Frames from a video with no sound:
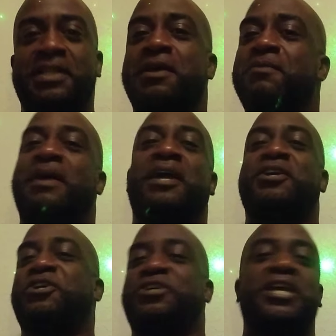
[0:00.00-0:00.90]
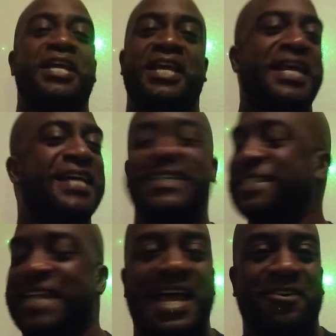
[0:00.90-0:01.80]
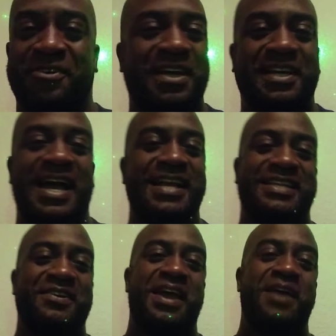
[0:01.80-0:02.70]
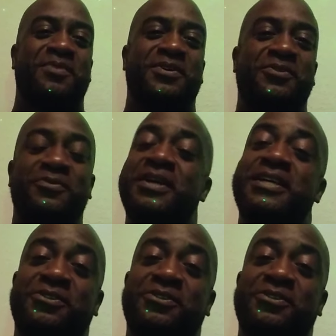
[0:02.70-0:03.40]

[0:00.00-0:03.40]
Then like, shit, that's not gonna goddamn happen, dude.